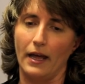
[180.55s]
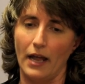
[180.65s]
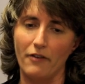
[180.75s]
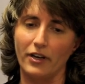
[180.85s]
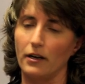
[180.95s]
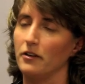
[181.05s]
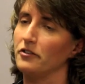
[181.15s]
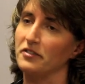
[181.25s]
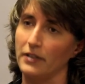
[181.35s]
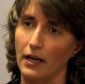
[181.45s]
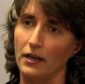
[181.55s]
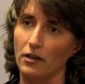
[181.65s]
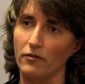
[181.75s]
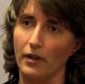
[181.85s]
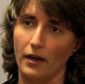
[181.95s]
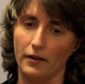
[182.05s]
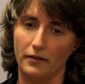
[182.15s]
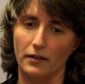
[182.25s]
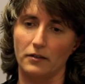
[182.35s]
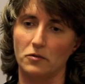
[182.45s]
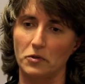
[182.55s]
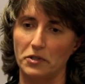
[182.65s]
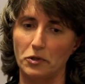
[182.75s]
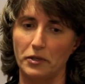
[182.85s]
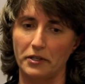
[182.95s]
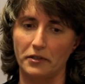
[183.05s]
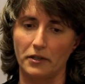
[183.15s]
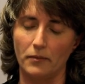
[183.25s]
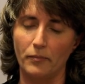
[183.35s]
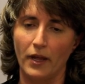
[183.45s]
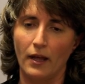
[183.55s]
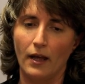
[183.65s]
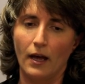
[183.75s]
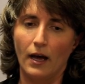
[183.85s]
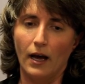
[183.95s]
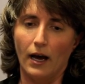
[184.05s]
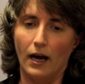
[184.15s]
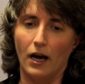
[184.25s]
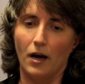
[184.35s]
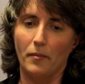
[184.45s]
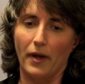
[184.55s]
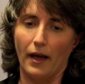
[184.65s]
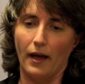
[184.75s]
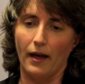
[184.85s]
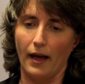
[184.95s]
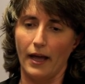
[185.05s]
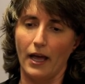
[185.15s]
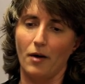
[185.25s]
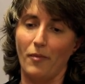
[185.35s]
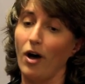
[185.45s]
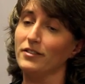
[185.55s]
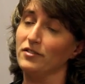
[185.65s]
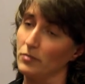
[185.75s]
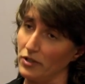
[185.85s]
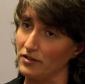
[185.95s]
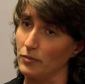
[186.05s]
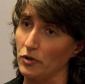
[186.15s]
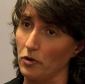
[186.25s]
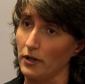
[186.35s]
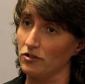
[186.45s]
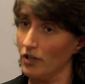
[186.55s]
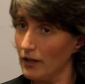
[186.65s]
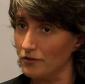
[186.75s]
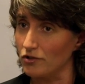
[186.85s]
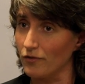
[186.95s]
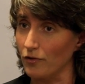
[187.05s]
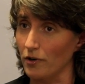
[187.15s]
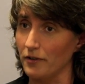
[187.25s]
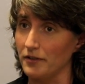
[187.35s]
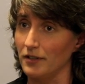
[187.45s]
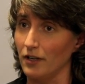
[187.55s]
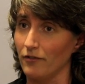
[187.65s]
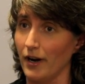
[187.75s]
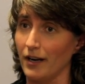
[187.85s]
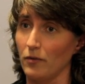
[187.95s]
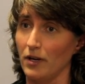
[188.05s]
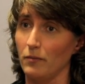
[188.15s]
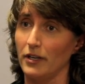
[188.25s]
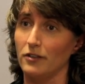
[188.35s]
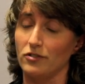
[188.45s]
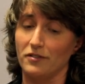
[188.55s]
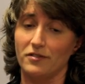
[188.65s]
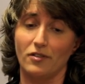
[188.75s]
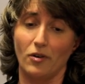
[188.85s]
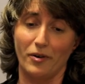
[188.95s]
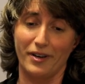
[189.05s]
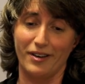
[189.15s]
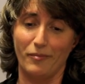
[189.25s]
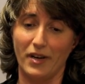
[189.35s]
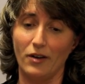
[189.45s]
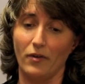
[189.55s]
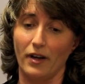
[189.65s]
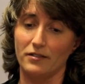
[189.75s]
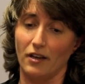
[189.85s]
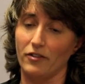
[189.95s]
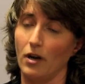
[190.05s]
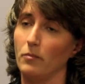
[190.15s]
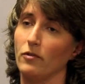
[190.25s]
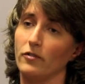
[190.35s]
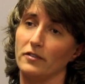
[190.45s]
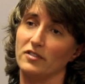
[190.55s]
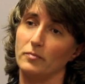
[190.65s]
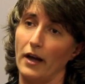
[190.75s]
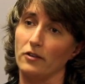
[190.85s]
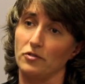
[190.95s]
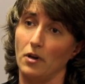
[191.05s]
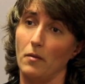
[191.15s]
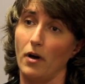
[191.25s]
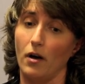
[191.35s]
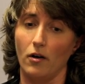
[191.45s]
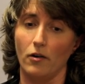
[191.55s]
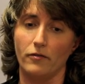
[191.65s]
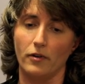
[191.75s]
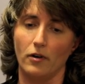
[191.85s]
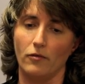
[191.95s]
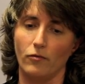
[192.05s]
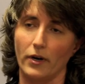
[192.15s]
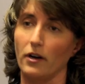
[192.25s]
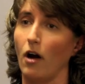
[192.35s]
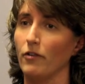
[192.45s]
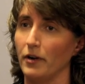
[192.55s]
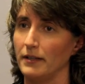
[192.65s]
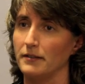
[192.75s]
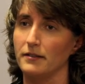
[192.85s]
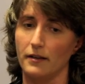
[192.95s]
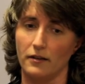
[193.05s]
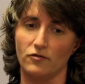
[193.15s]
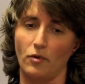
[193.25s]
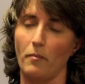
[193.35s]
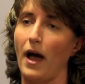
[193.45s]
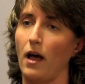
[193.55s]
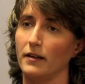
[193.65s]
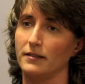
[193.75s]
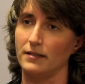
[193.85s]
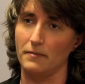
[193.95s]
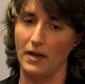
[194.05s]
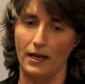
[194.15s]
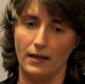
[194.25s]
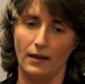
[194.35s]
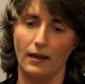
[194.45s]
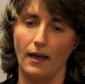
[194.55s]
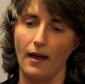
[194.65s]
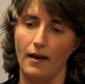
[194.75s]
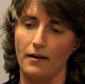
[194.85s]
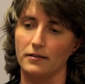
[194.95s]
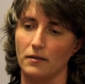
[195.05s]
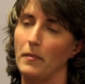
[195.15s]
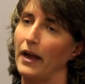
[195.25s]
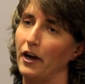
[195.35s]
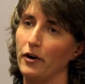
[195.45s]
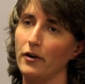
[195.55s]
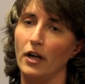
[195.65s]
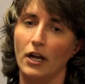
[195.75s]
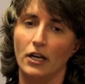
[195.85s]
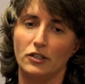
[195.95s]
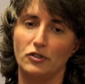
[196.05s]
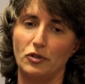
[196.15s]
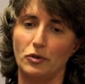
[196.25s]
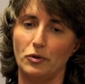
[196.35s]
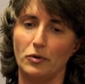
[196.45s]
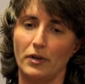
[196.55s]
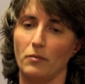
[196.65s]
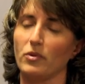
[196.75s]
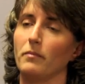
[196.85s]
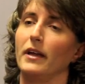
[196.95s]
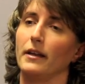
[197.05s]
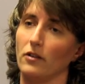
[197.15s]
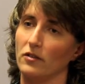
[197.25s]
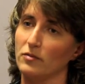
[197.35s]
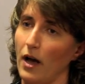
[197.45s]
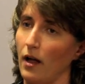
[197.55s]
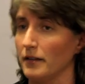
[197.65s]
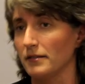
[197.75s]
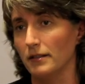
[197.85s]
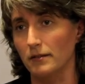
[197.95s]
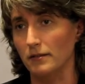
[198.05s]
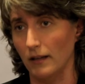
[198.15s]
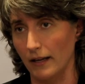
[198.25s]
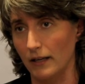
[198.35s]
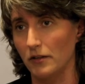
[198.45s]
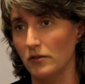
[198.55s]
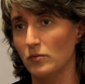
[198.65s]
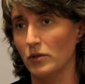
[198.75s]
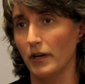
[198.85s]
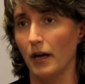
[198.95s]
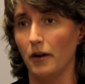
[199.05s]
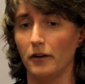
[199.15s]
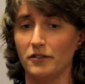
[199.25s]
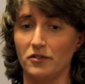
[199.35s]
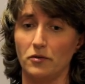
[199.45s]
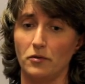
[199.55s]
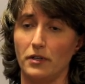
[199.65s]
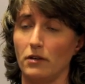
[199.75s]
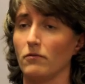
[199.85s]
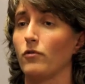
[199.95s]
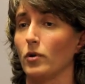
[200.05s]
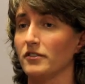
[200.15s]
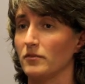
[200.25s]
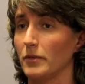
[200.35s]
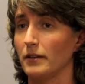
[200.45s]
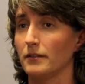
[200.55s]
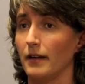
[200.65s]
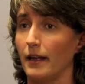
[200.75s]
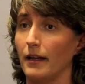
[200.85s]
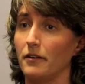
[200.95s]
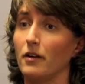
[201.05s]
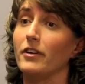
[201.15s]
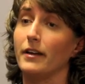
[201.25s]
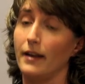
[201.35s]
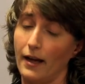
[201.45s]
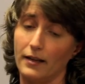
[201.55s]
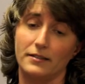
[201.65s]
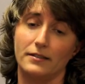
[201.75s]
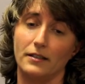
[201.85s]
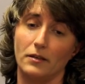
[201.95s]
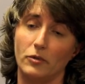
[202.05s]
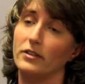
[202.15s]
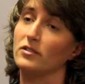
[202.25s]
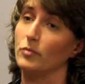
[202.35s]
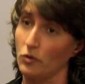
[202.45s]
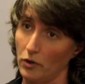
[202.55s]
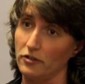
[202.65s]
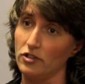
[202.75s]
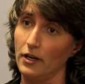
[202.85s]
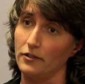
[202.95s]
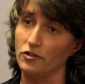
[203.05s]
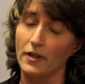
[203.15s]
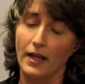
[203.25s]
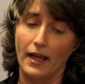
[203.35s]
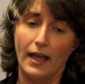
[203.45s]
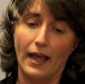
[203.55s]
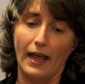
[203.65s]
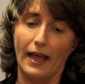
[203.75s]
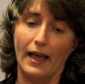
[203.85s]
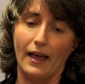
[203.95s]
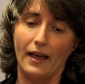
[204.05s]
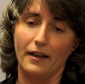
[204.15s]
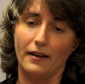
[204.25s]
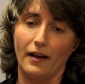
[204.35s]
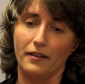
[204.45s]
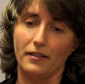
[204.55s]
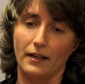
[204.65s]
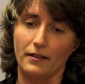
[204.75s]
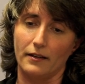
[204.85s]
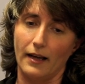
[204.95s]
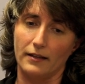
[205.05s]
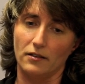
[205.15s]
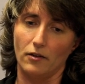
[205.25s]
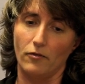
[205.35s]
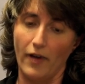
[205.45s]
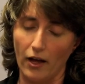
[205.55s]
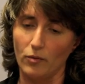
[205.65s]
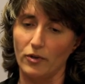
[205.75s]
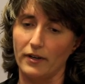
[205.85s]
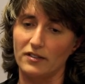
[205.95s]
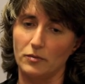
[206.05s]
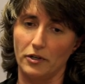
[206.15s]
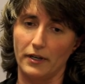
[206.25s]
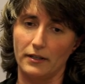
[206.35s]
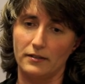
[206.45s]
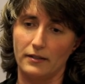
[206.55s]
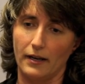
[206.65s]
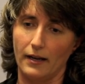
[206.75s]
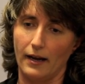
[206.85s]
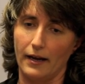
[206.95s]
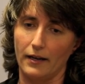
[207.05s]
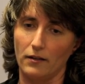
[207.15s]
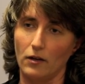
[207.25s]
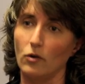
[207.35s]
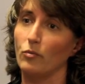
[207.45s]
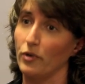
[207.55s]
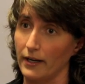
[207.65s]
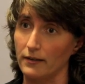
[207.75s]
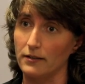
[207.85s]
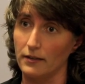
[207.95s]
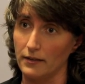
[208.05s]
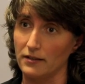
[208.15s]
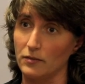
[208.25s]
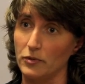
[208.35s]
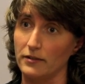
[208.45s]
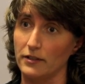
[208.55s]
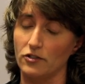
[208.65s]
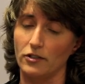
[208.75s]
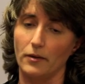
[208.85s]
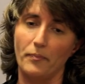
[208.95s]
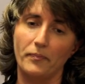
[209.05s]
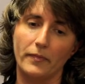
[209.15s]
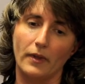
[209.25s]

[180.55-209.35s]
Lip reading: and having an understanding of that I think is really critical. I am also the municipal court judge for the city of Rockaway Beach, and so in many ways I've come the full spectrum of what governance is, from policy making as a mayor to implementing those policies as a land use planner to the enforcement end of it as the municipal court judge. And I think that that's a valuable experience that I alone bring to this position.